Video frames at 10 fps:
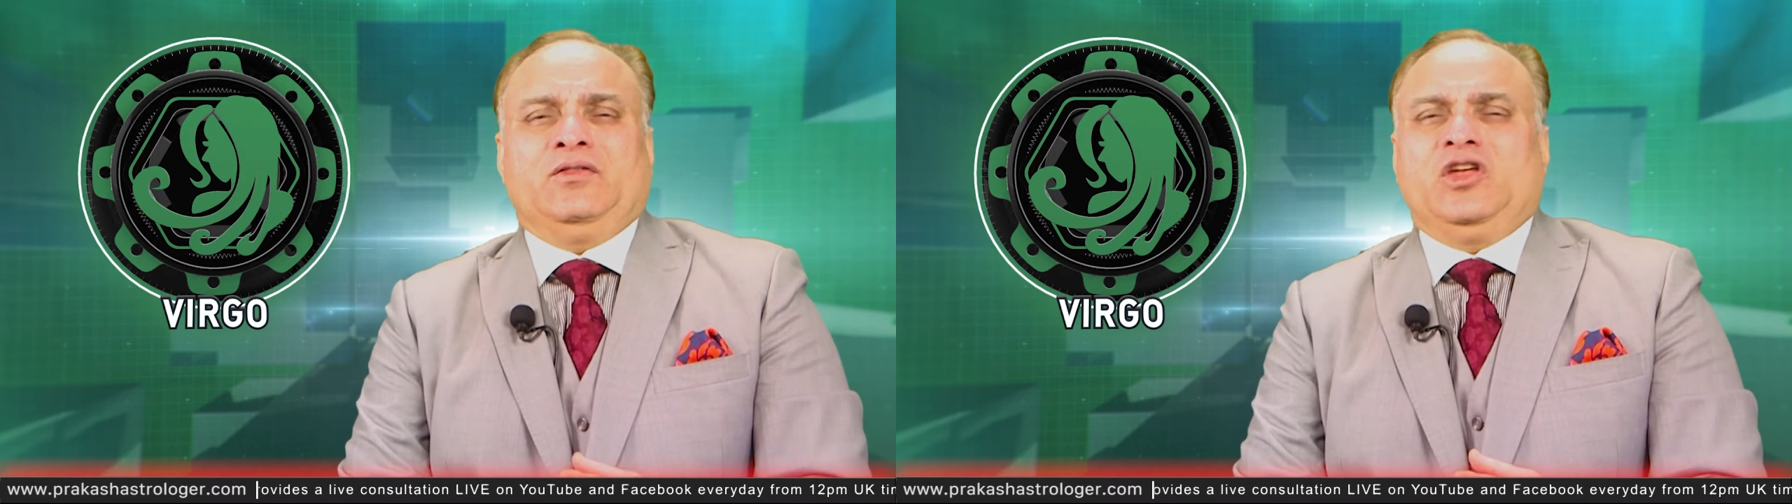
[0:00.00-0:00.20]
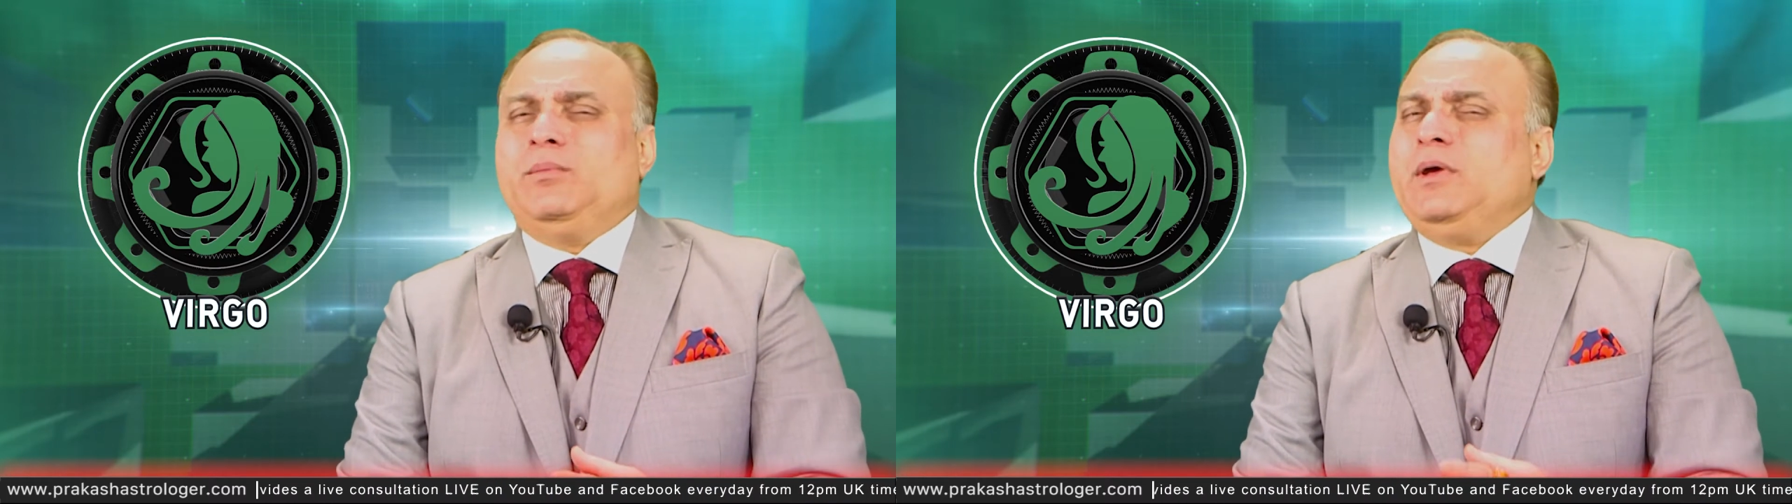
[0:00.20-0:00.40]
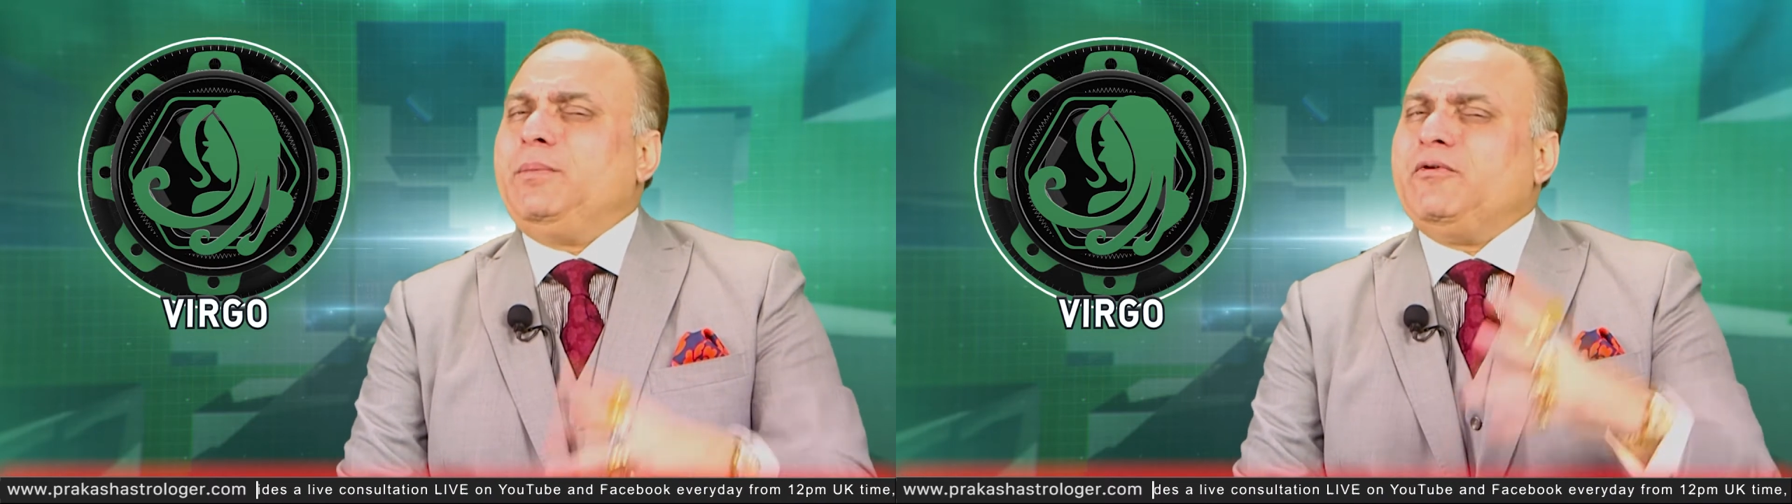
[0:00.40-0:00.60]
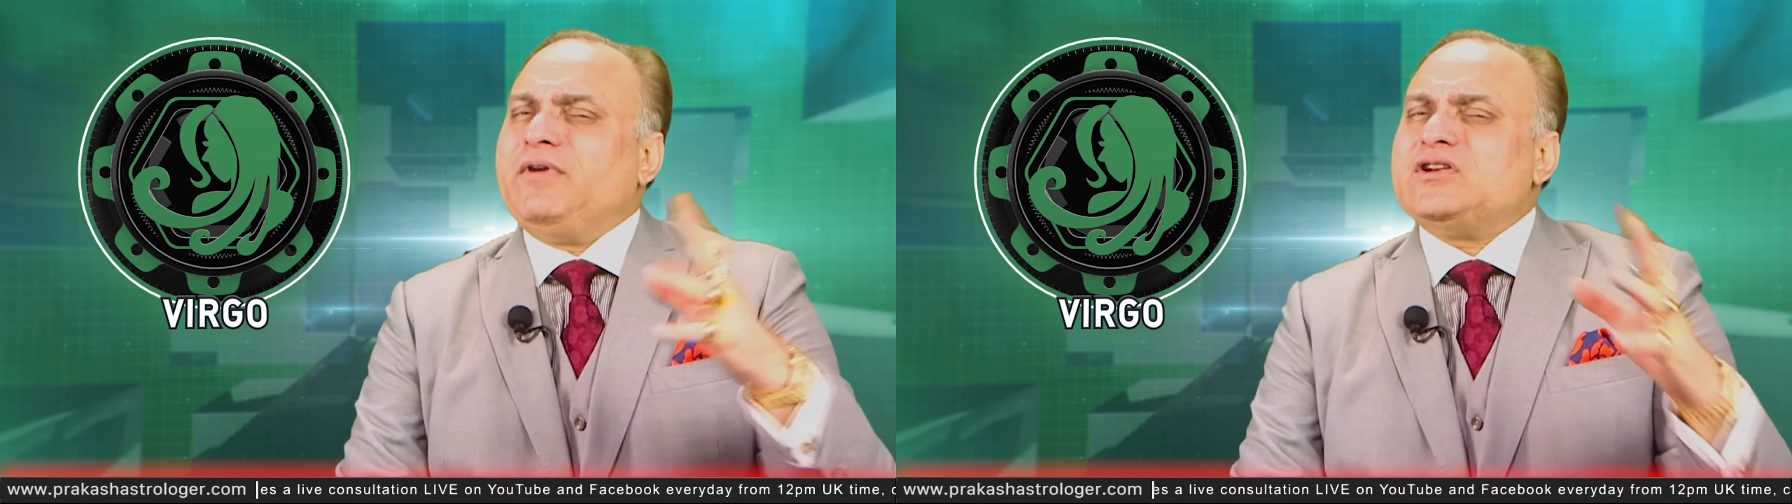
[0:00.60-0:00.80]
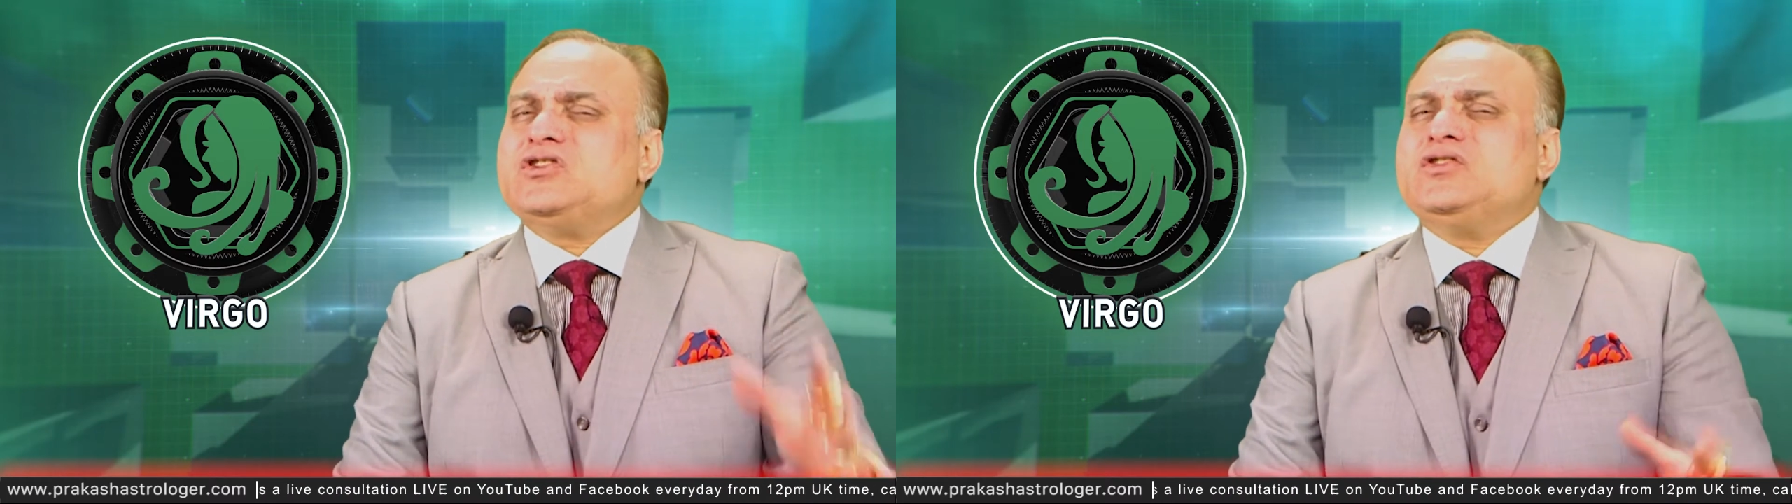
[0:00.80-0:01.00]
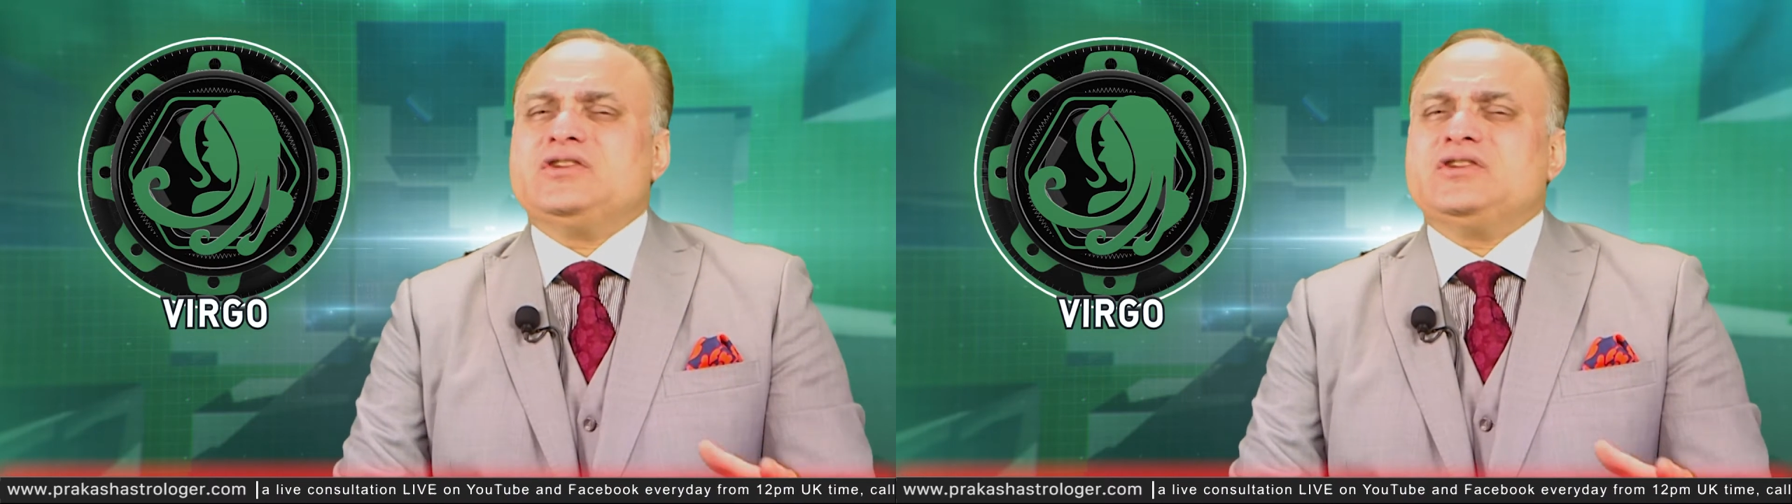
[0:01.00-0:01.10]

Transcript: There will be a professional